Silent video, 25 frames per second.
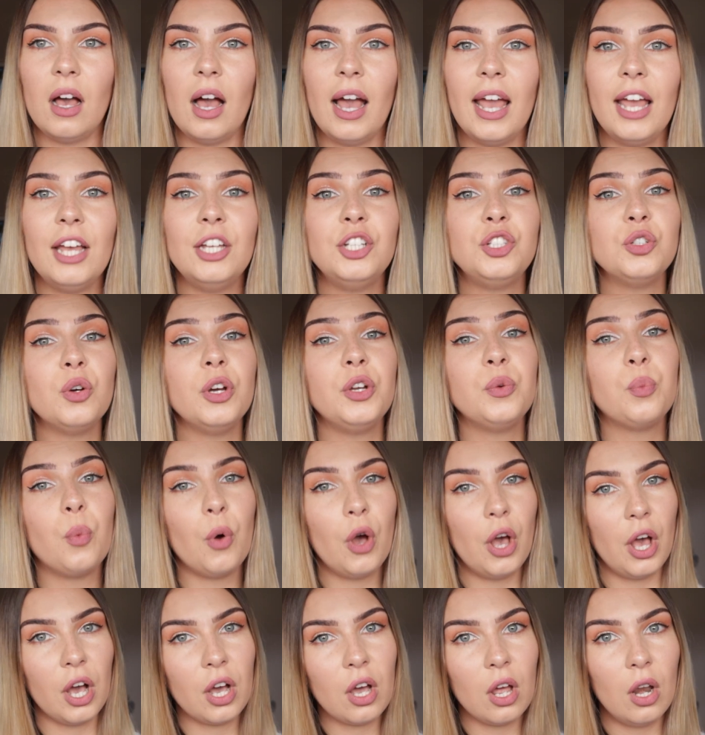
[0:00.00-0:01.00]
I enjoyed
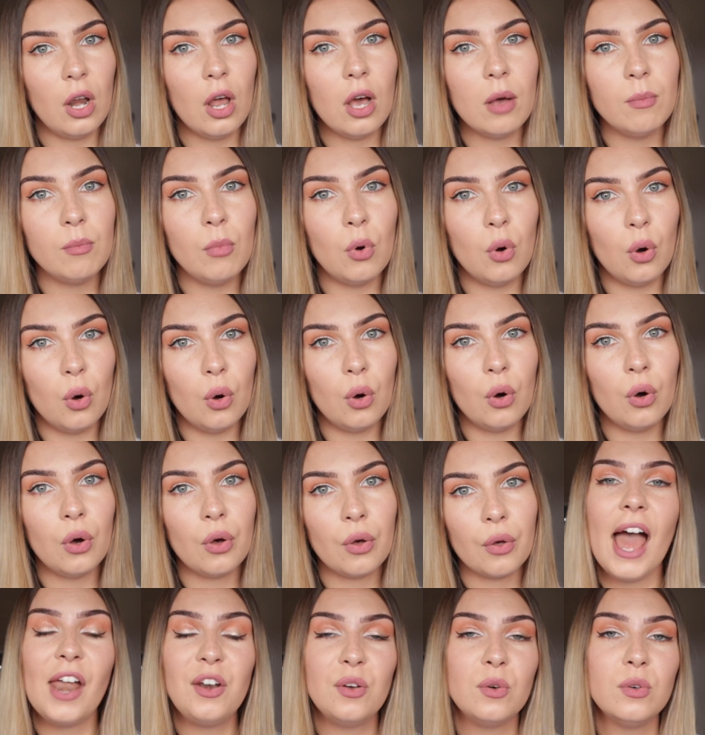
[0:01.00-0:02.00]
work a lot more,
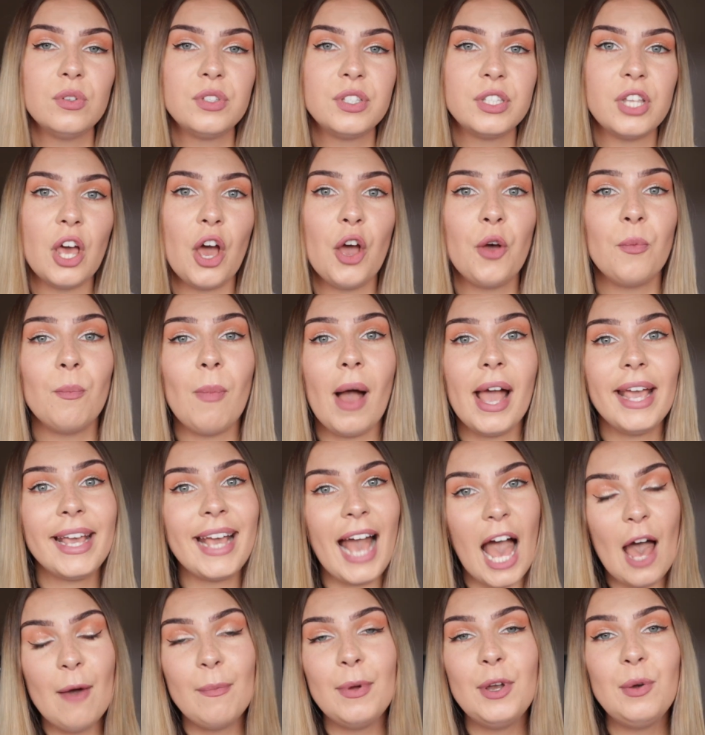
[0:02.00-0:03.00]
and also my
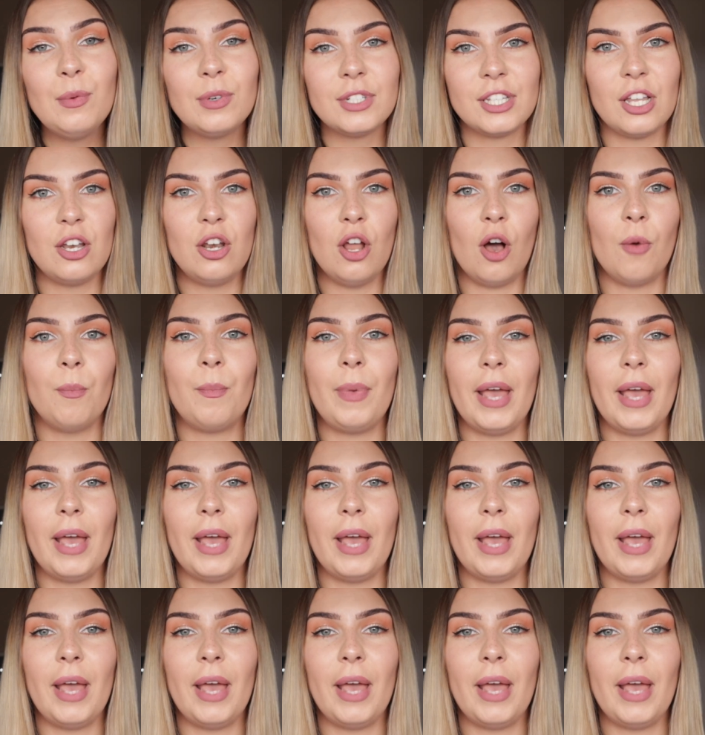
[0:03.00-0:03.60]
cabin was a lot